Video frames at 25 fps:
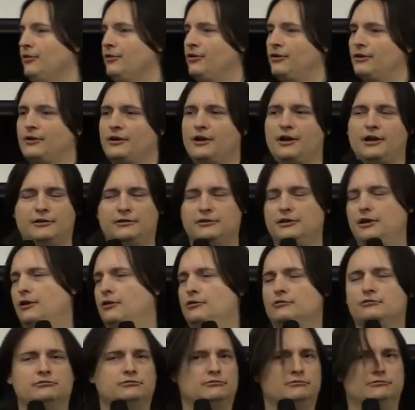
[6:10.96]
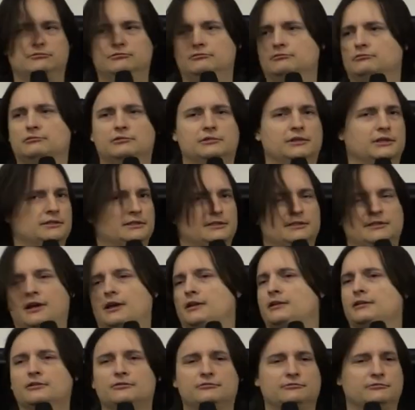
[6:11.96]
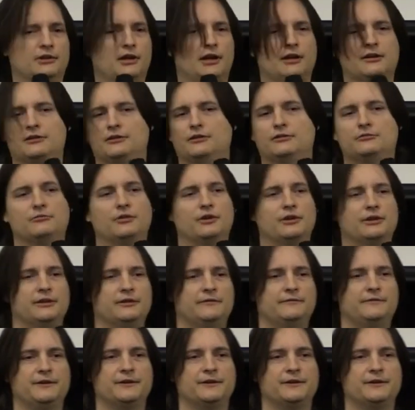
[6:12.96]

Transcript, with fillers: or uh, no, that's not a, not a good one.